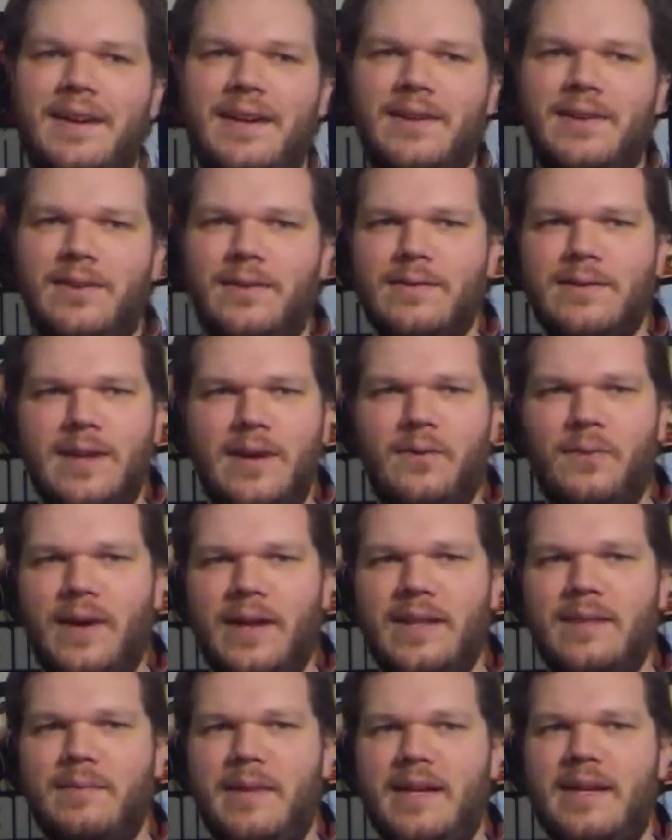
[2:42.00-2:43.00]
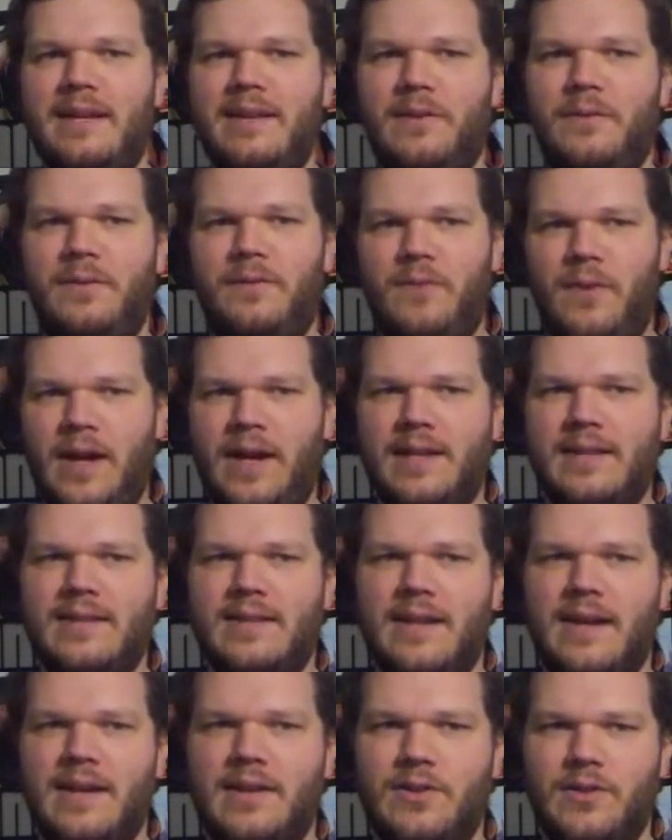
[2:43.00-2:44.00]
Turns out Whalen made a deal with
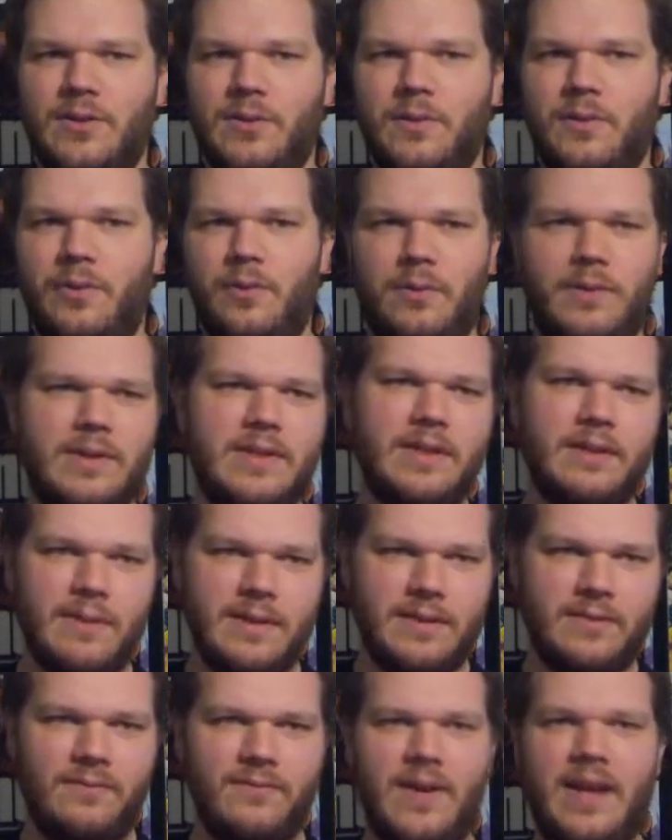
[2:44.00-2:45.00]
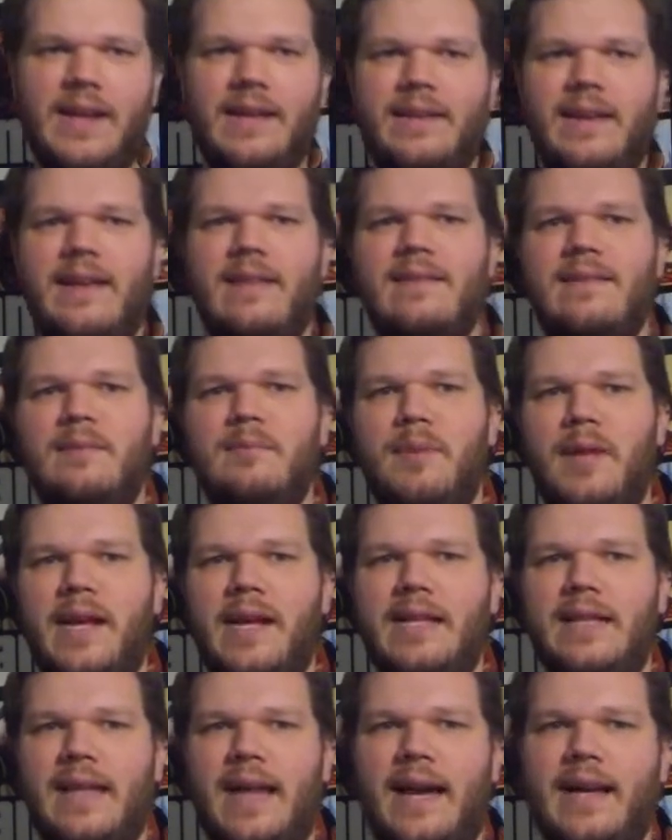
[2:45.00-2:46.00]
Frankenstein to, through a series of fake deaths and
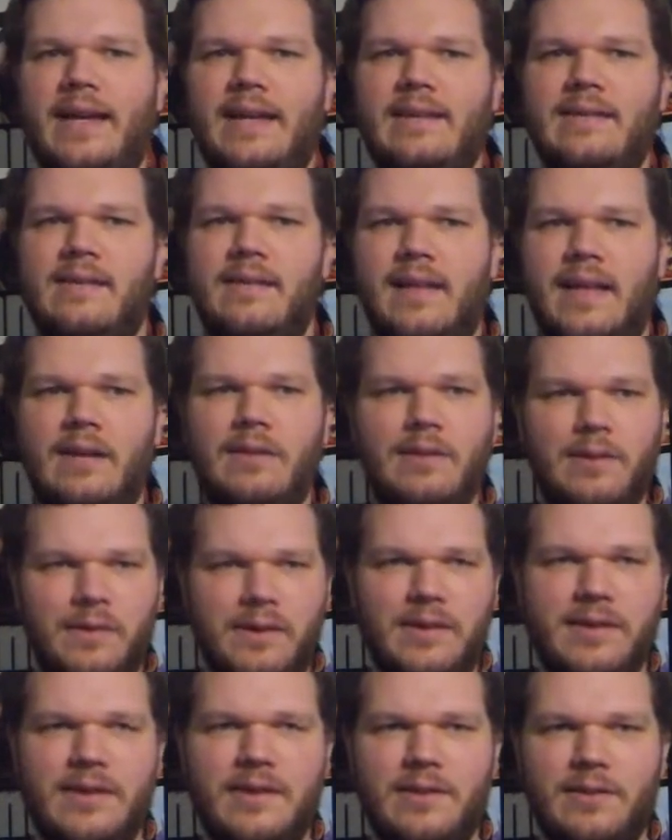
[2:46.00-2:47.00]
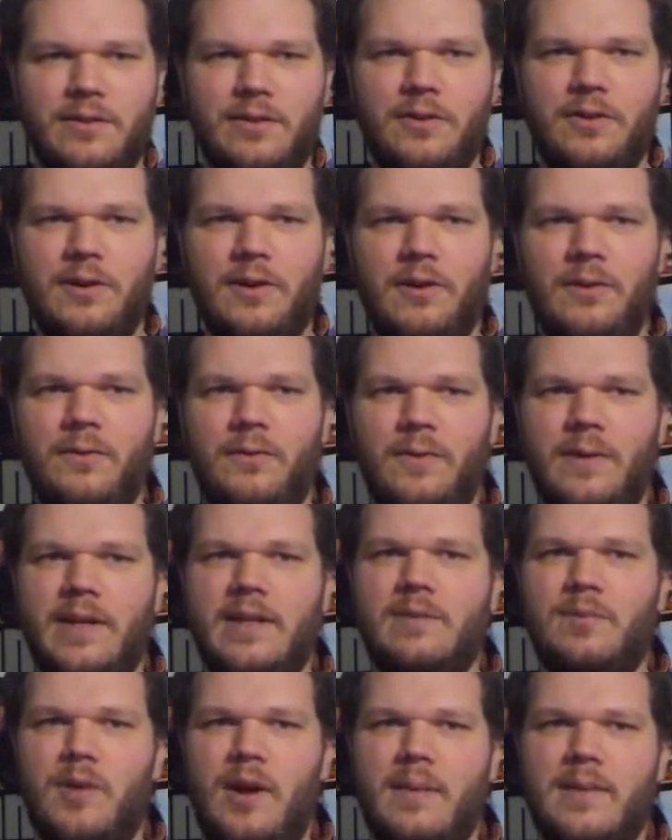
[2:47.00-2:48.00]
planted lackeys, allow Lucas and his crew to go
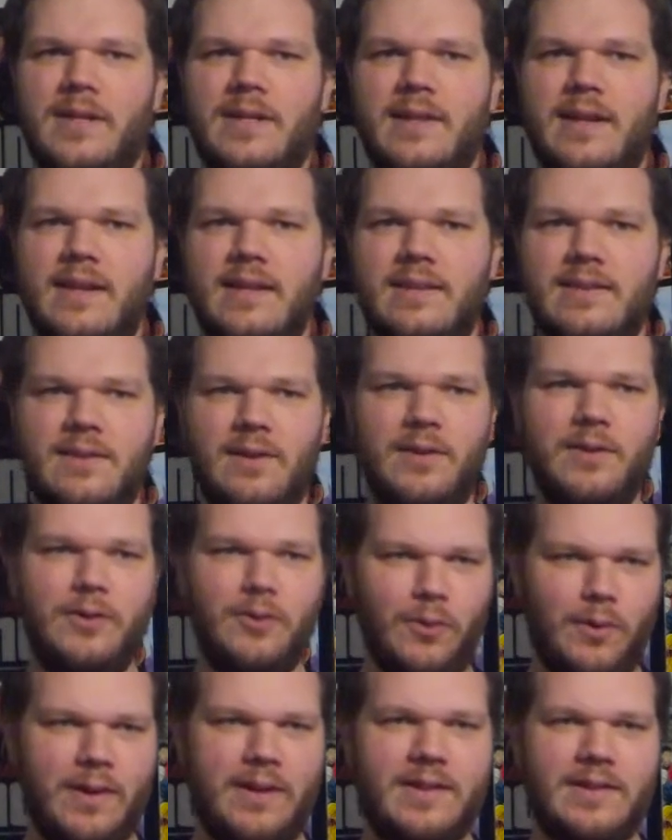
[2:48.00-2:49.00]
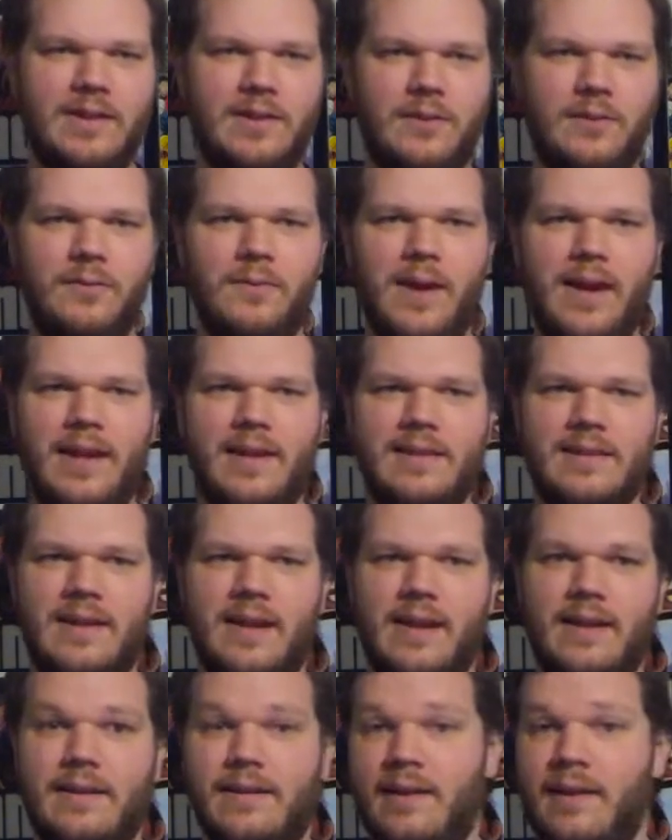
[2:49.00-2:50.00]
free as promised and install York as the new
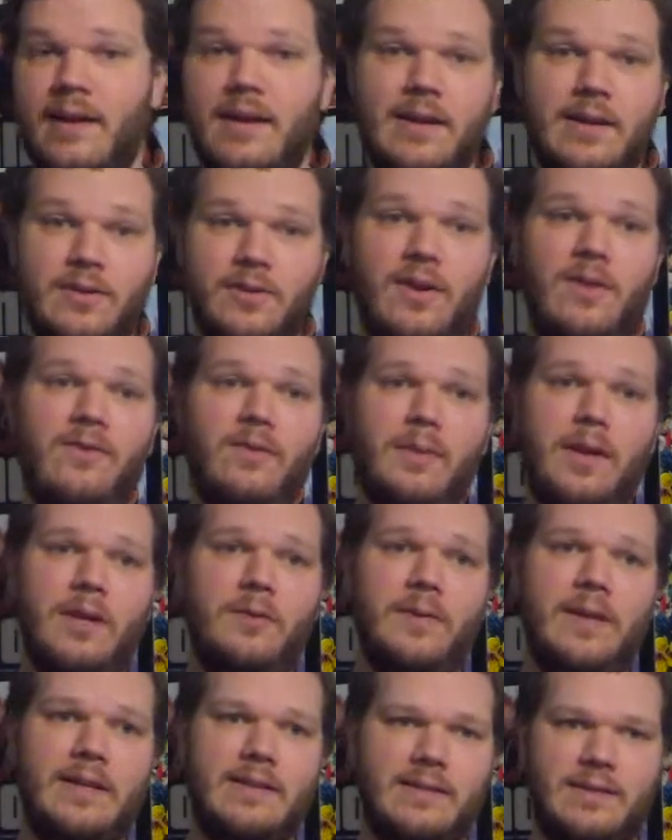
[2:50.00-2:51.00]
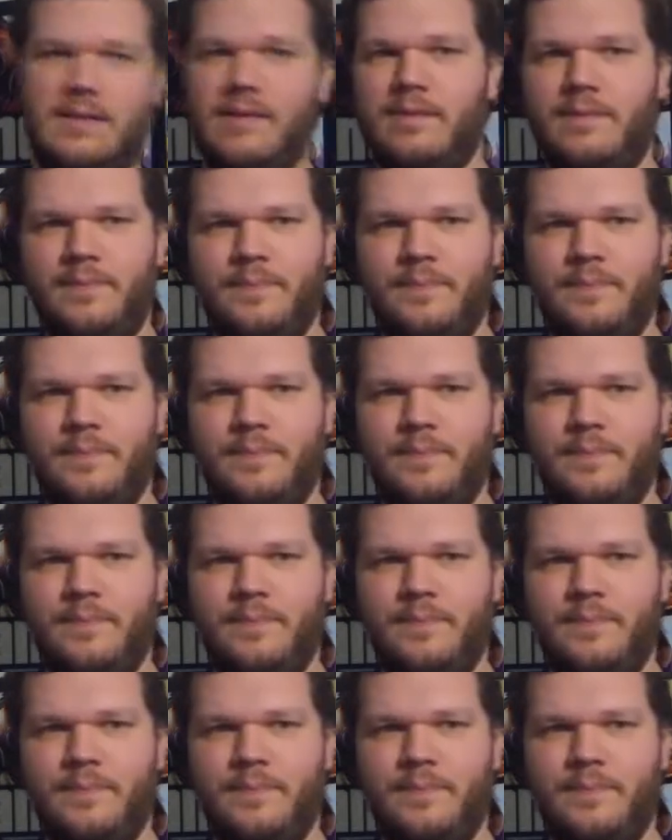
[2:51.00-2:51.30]
Frankenstein. So everybody wins.